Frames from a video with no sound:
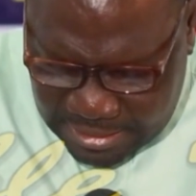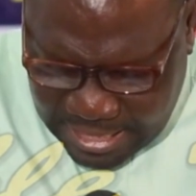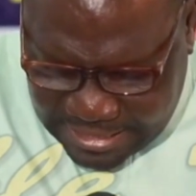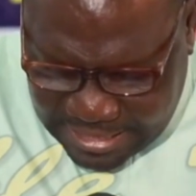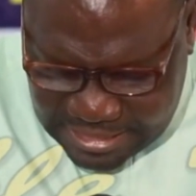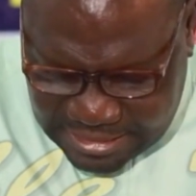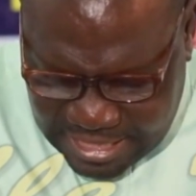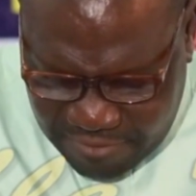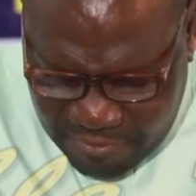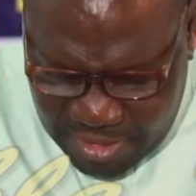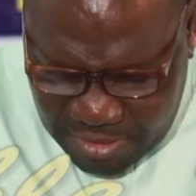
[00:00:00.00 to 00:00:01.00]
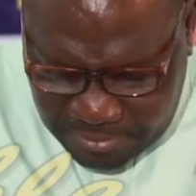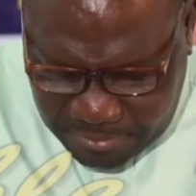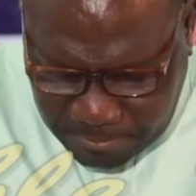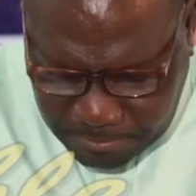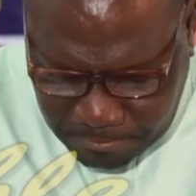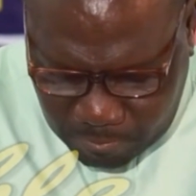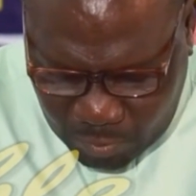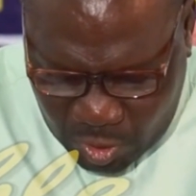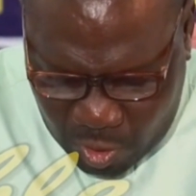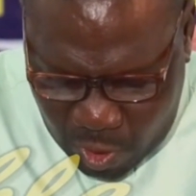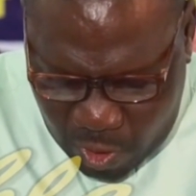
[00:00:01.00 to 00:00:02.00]
that has even
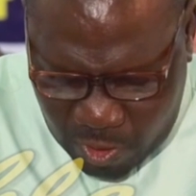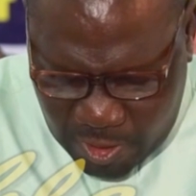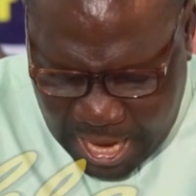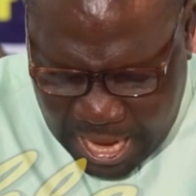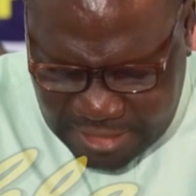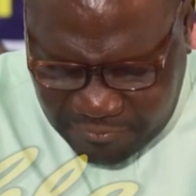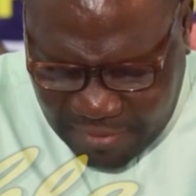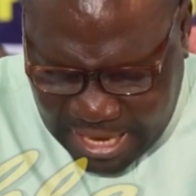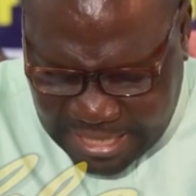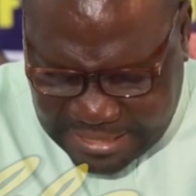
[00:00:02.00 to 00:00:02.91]
gone as far